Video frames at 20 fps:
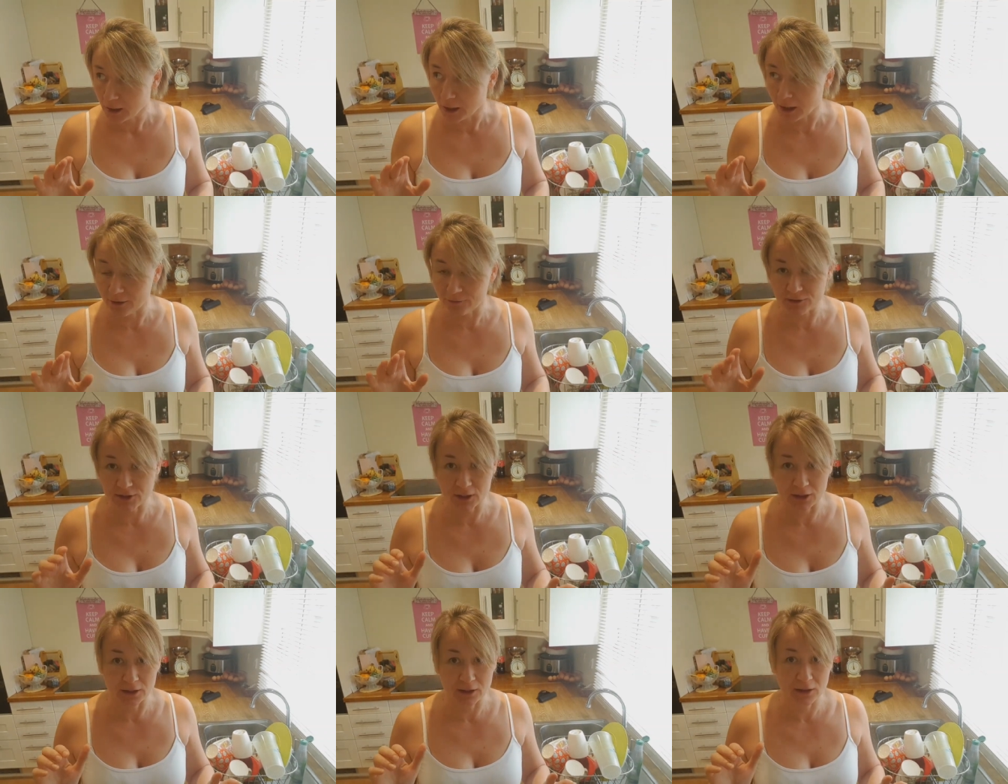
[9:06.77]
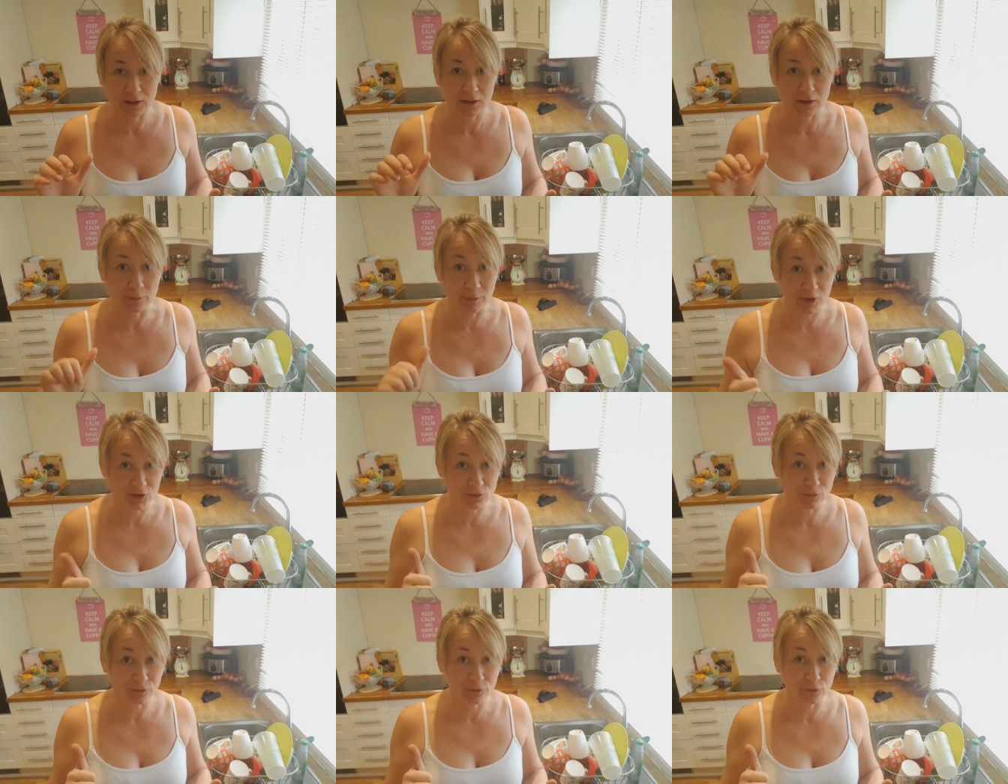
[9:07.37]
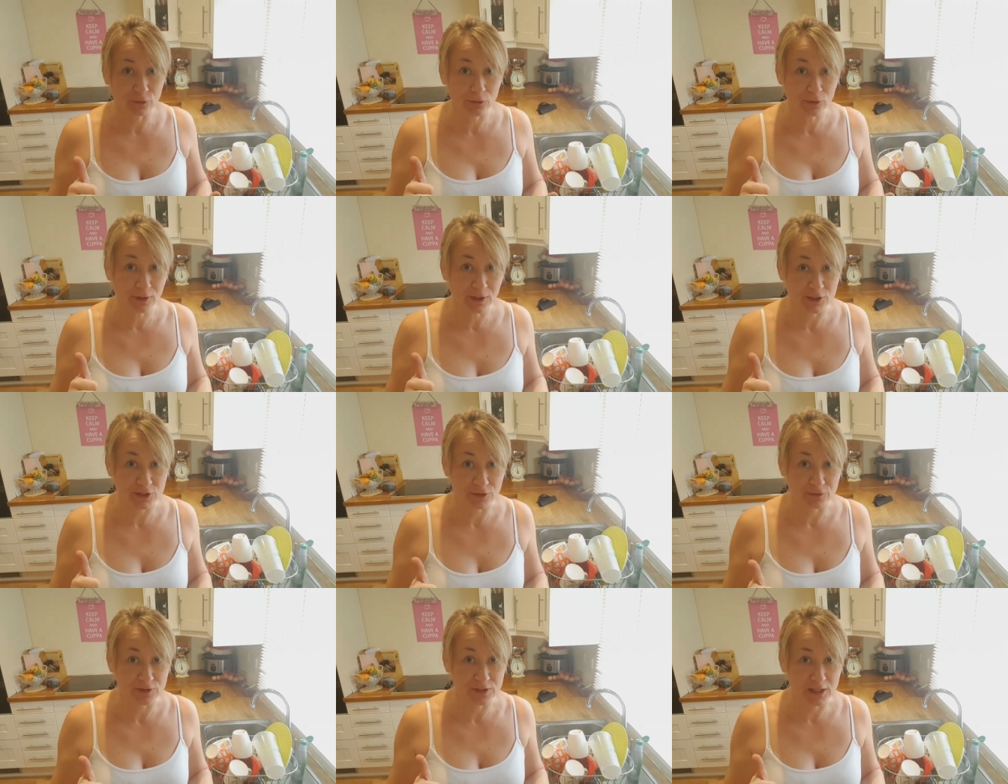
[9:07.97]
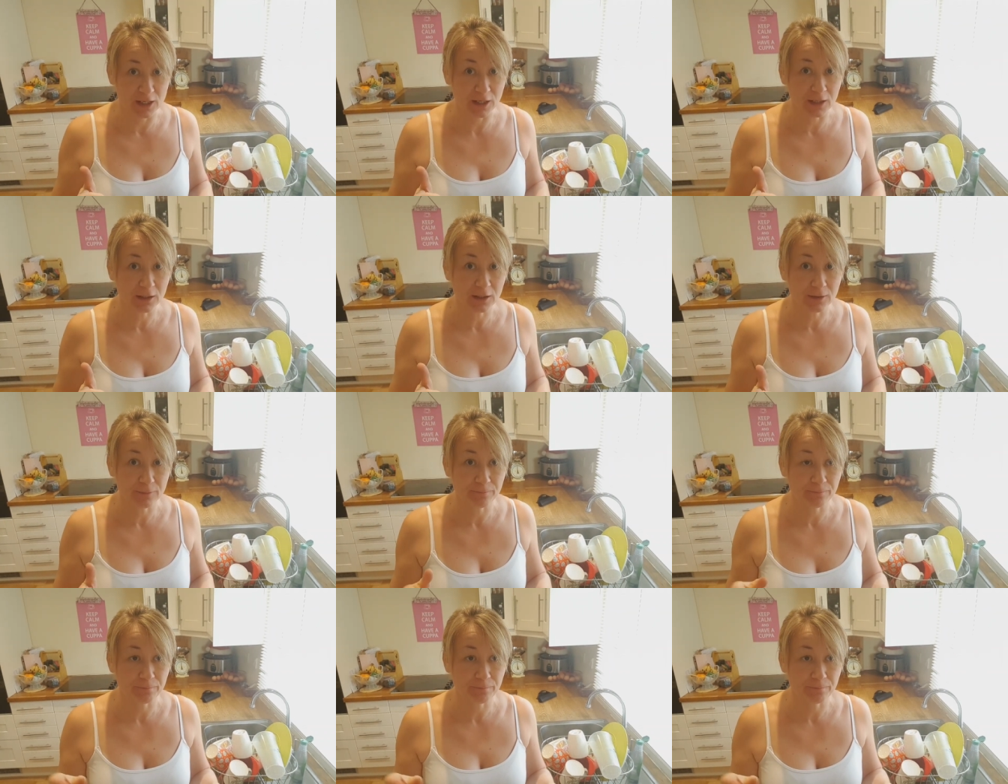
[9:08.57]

I've done the bedroom floor, as you've seen.